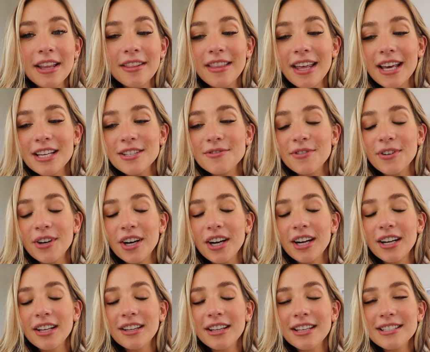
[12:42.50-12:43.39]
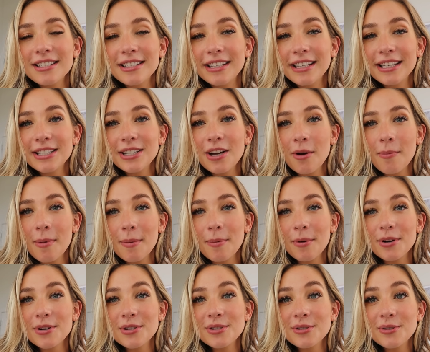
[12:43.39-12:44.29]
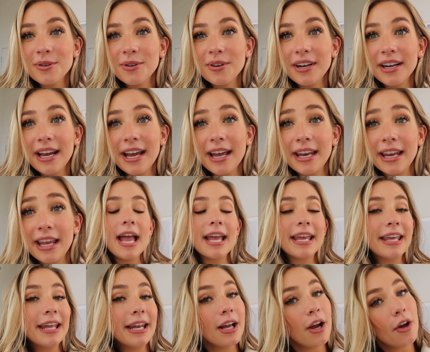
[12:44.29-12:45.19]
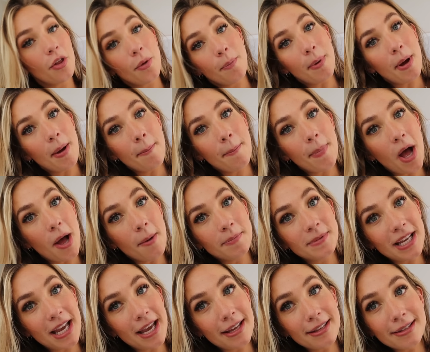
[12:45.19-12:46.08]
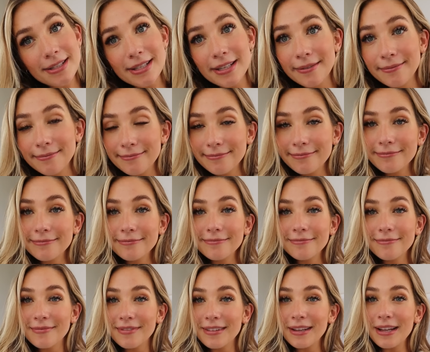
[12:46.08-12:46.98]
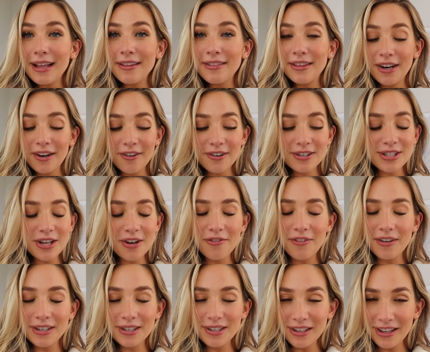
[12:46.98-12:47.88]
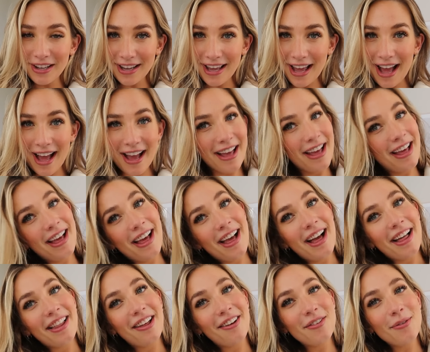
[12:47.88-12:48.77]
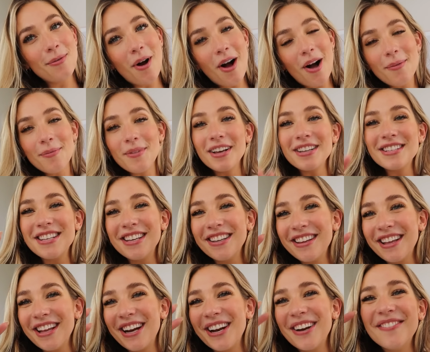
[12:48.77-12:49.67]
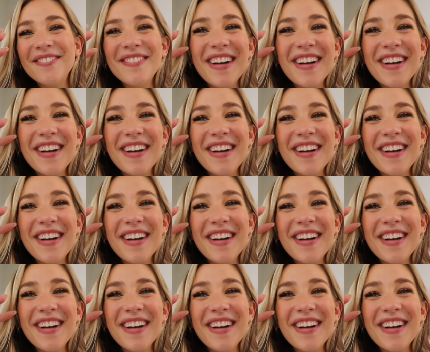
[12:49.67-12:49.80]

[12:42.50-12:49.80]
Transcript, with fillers: Thanks for listening to all my birth story and, and getting all the bump updates. They're so fun to look at. Love you all. I'll see you later.